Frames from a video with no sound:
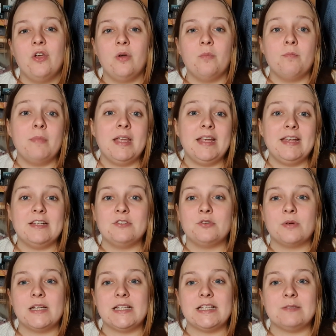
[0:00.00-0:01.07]
me
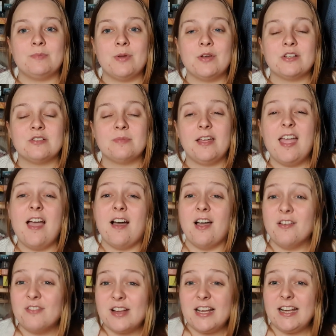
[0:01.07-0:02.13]
enjoying these books, but yeah,
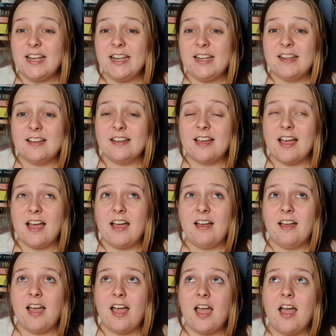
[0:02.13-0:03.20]

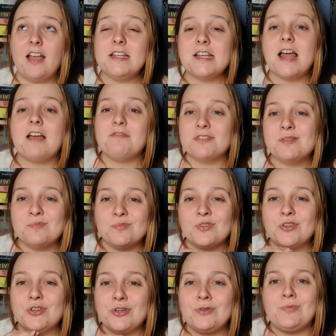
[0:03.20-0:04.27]
I did have some
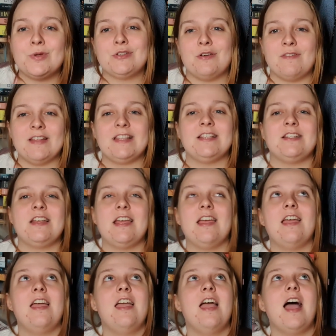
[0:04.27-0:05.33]
good books I read this year,
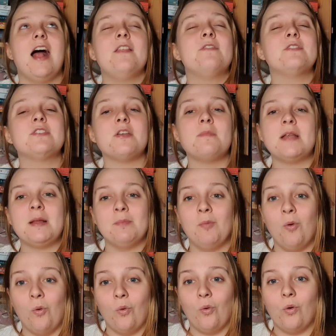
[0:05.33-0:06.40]
and there are so many
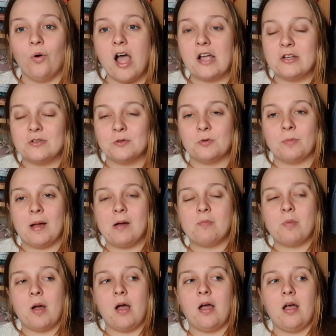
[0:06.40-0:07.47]
more I could talk about,
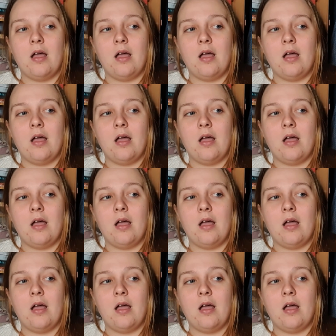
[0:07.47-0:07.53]
but